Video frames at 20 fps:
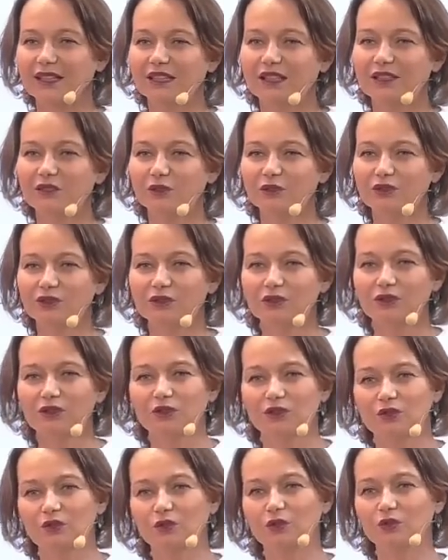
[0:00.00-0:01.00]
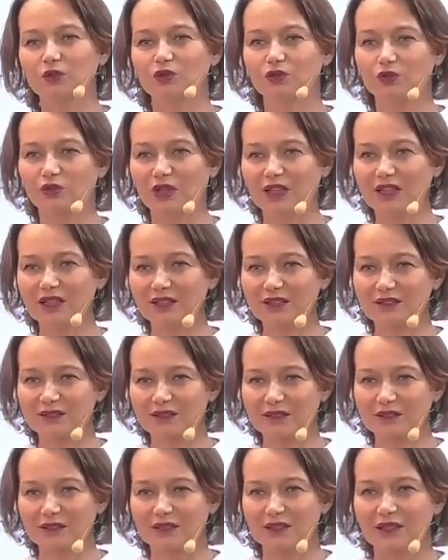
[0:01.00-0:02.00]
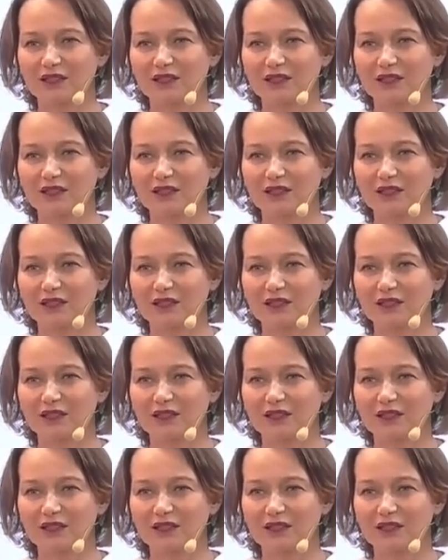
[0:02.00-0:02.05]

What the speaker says: In order to treat